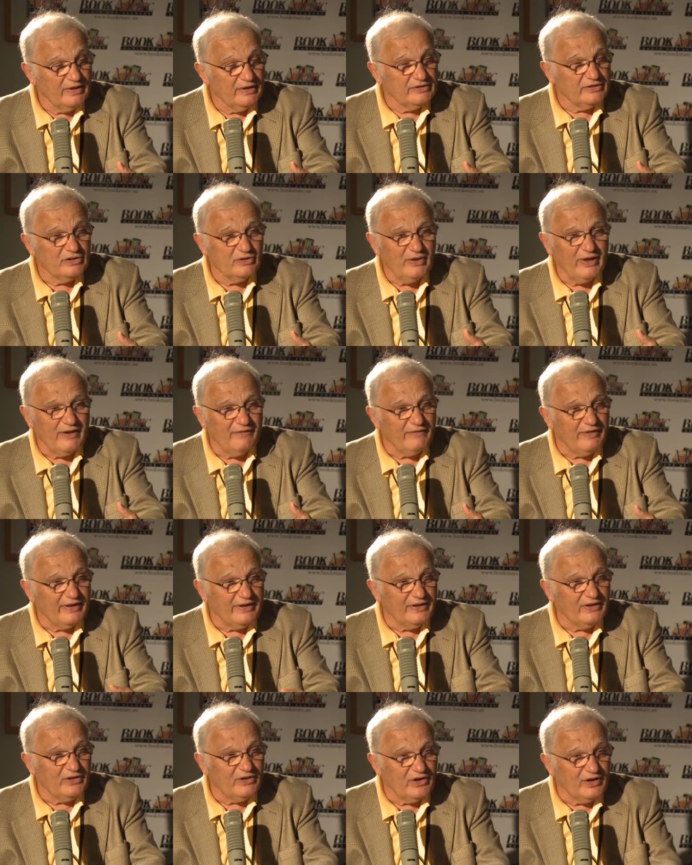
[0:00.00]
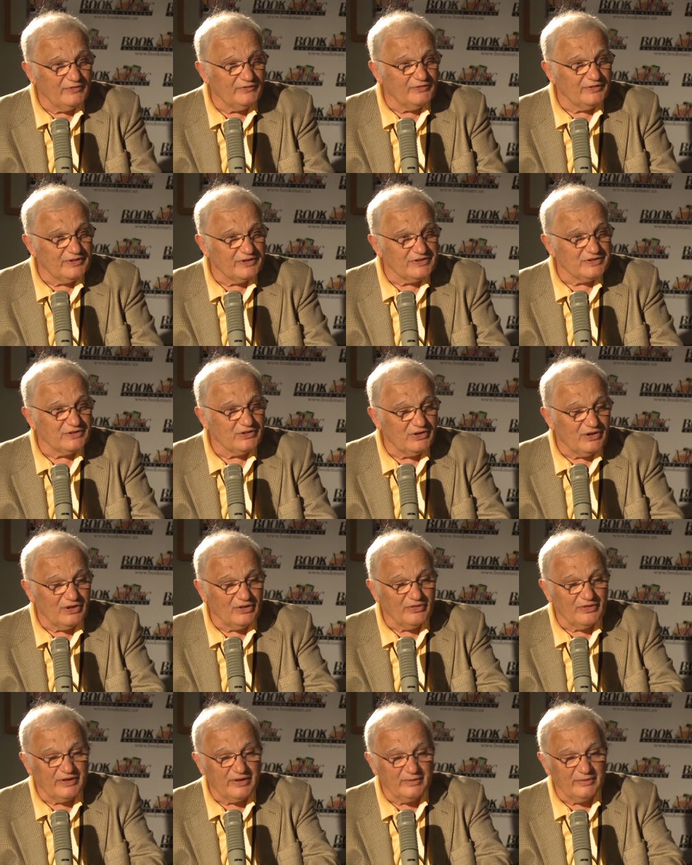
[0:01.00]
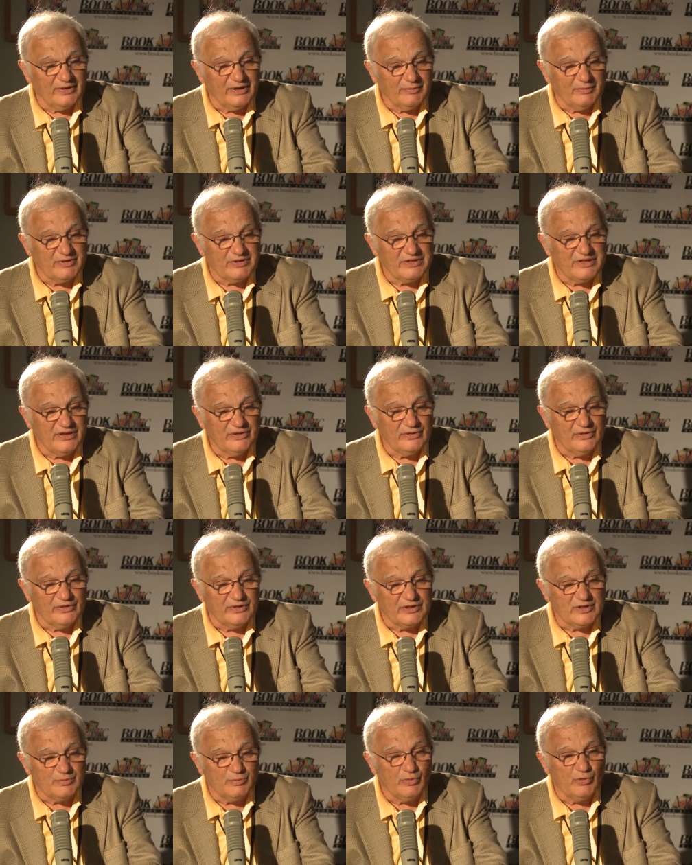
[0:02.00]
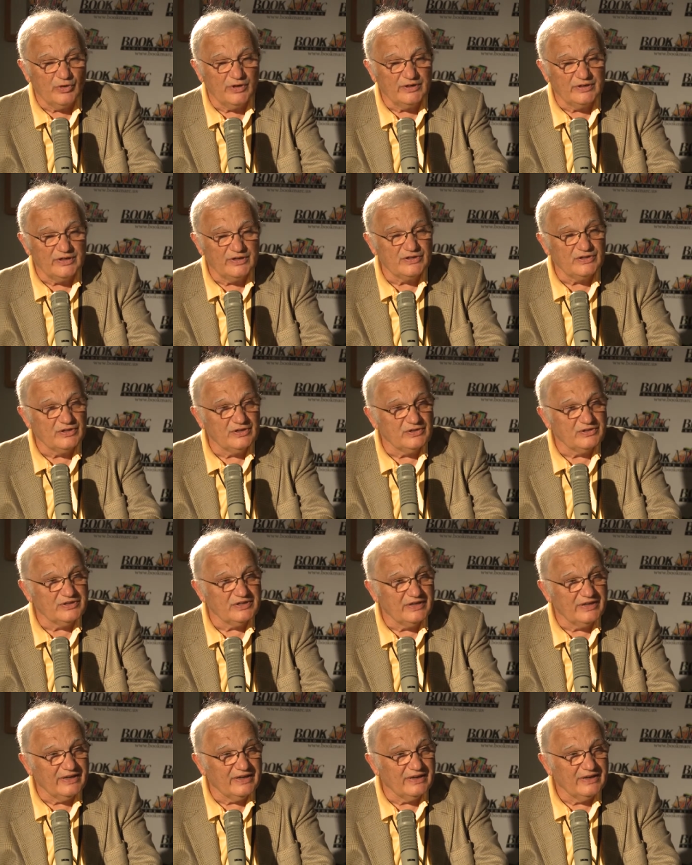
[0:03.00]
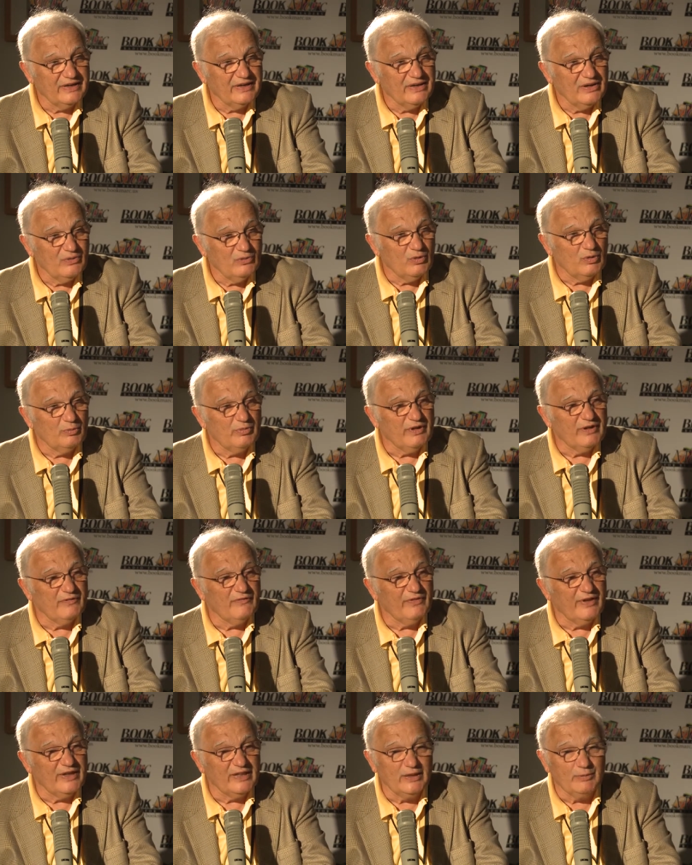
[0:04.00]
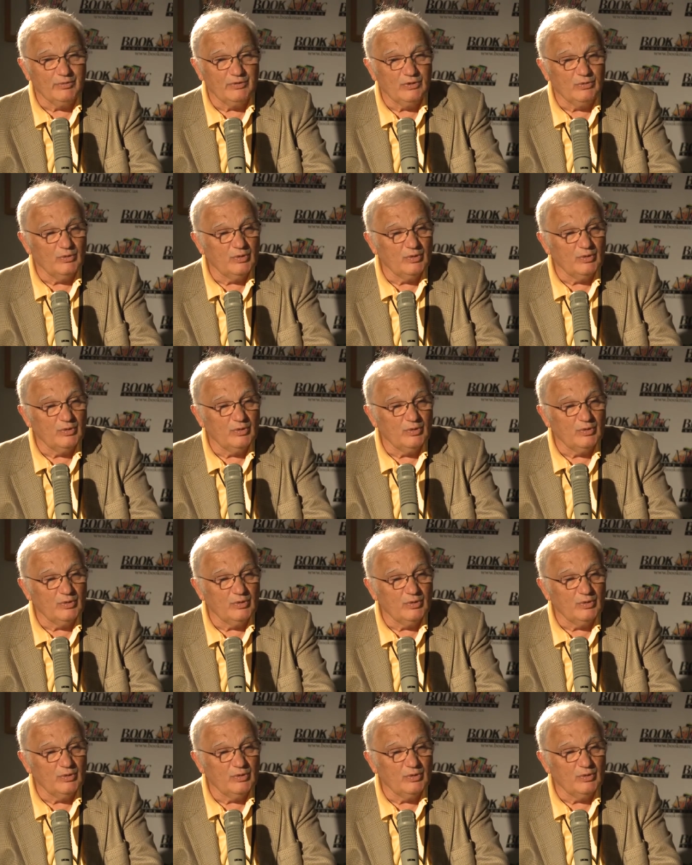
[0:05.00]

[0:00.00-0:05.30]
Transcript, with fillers: Do you have any confidence at all that a, that a material that is born digital today will be available,